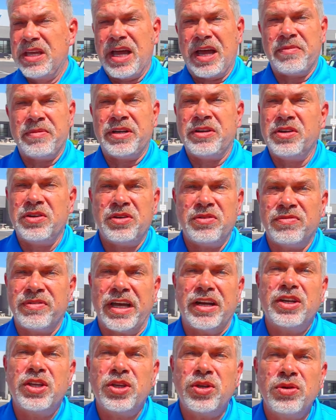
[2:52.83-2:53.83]
I mean, you've
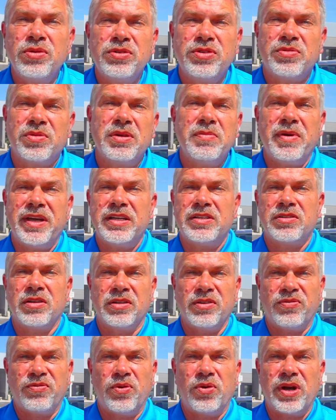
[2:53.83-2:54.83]
got huge rebates
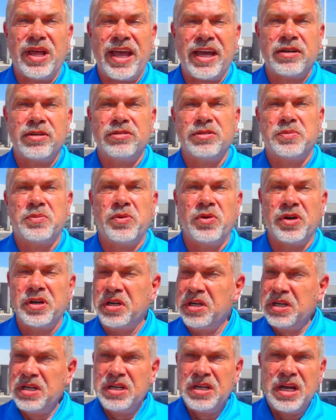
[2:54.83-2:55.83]
on the Ford
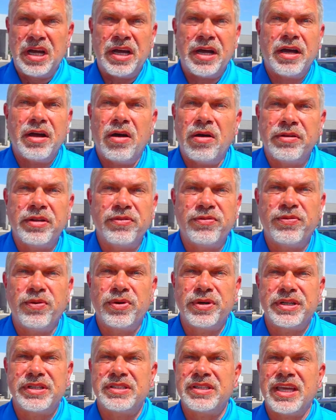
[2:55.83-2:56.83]
EcoSport, uh, on the
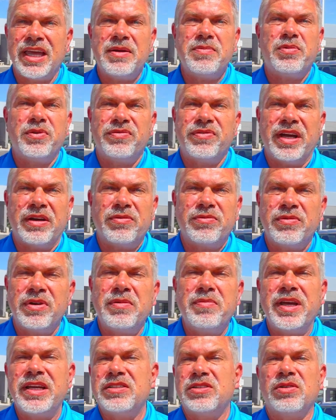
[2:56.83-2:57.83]
Ford Escape. We've got
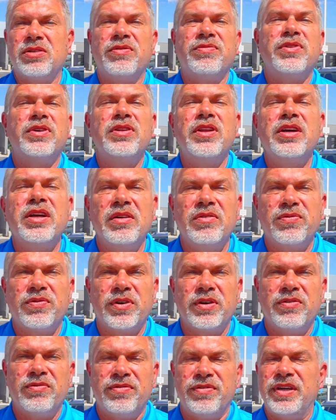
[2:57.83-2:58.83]
rebates. So if you're looking
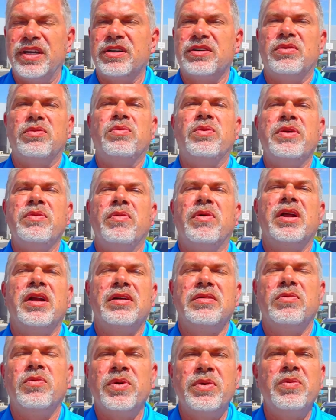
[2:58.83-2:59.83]
for a vehicle, we
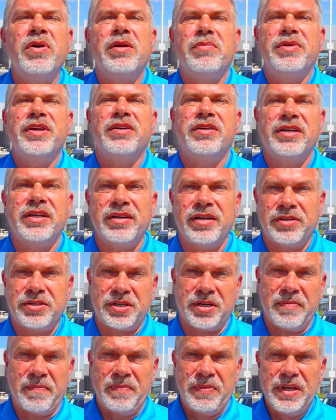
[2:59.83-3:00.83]
want to we want to be your
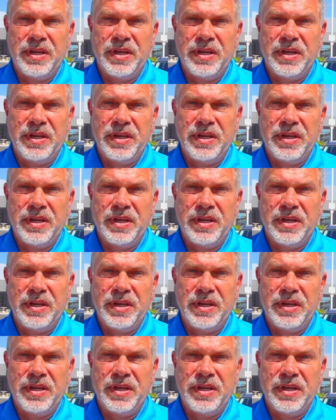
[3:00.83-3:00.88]
dealership.